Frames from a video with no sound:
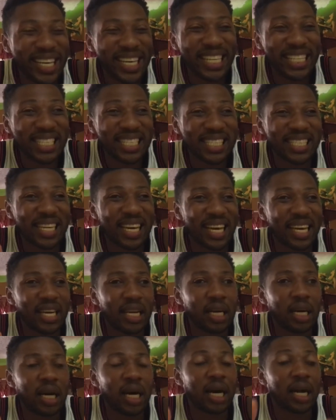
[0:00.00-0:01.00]

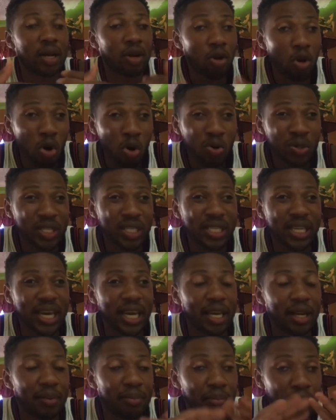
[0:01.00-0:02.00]
inside and
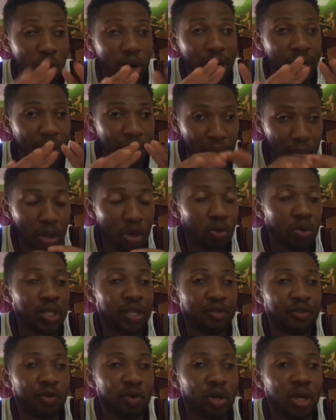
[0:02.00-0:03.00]
outside bring
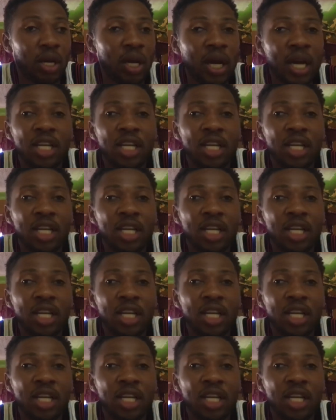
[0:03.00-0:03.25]
beautiful.